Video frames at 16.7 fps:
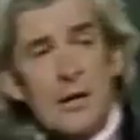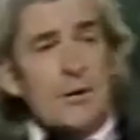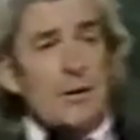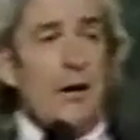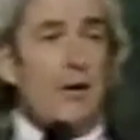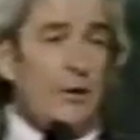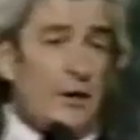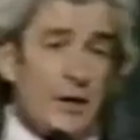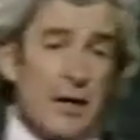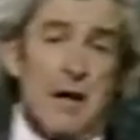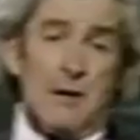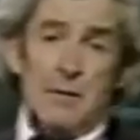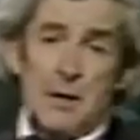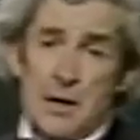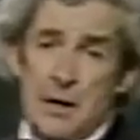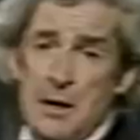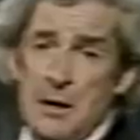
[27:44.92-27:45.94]
Not only that,
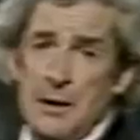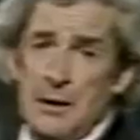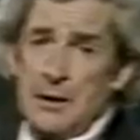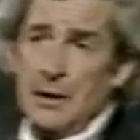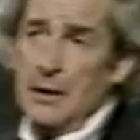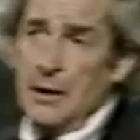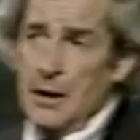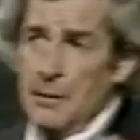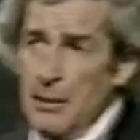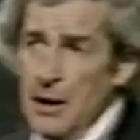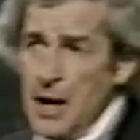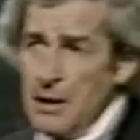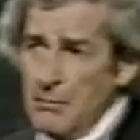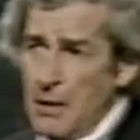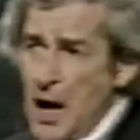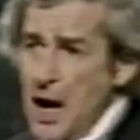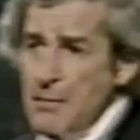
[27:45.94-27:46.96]
but
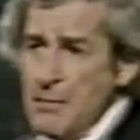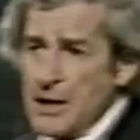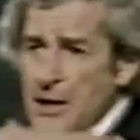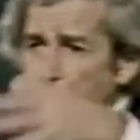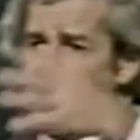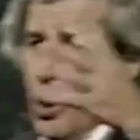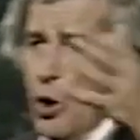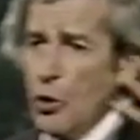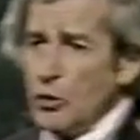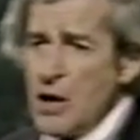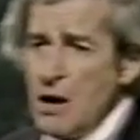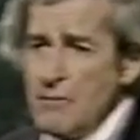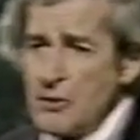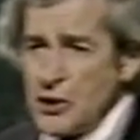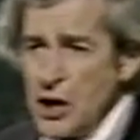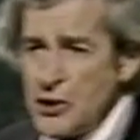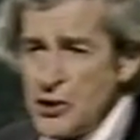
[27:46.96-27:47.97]
I'll make up a whole
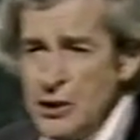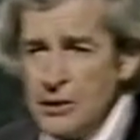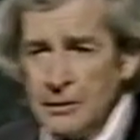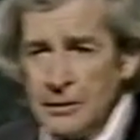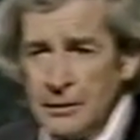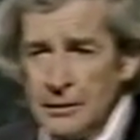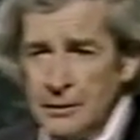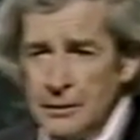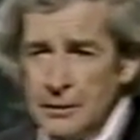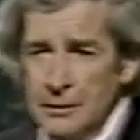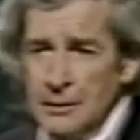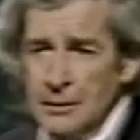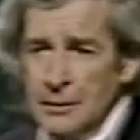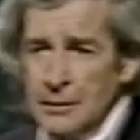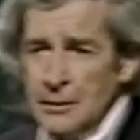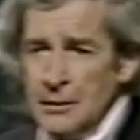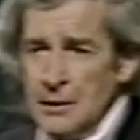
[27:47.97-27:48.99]
conversation.
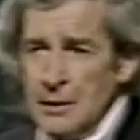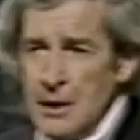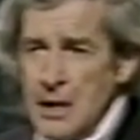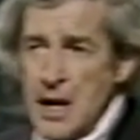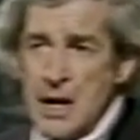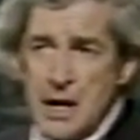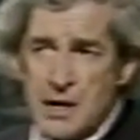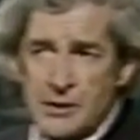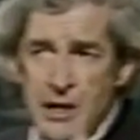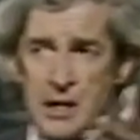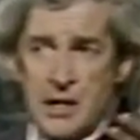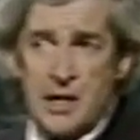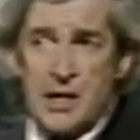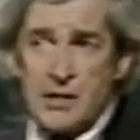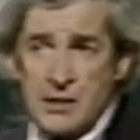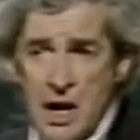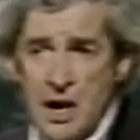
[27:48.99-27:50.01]
And I'll say,
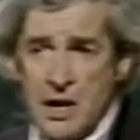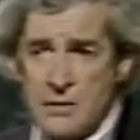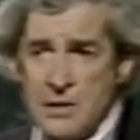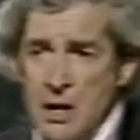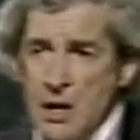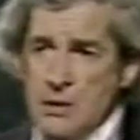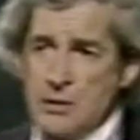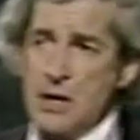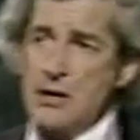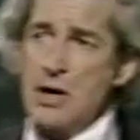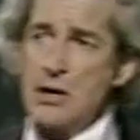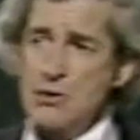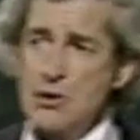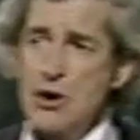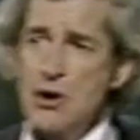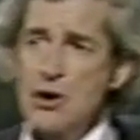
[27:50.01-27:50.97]
he said, and